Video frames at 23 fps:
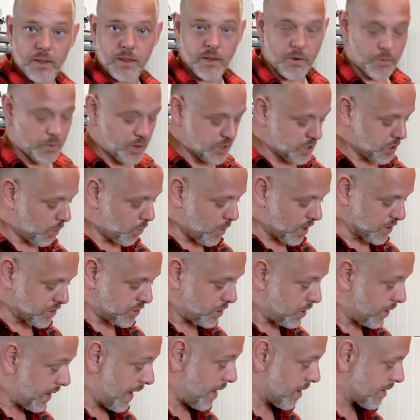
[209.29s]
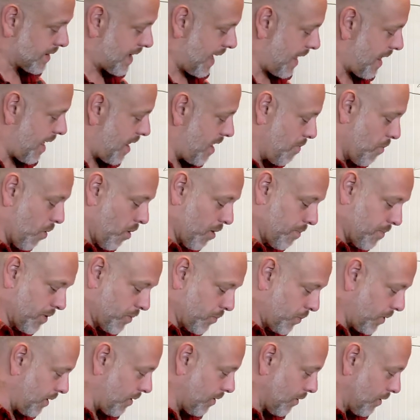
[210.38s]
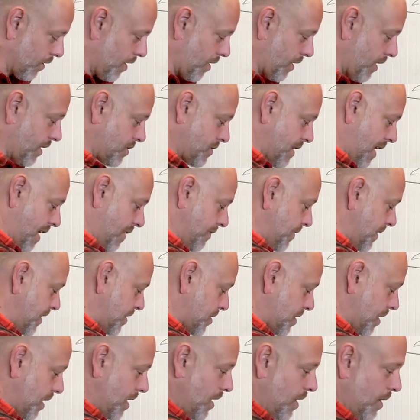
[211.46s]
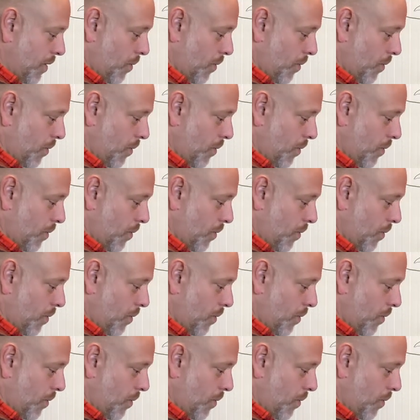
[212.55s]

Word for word: the original ones you cannot get anymore, but we are lucky to have this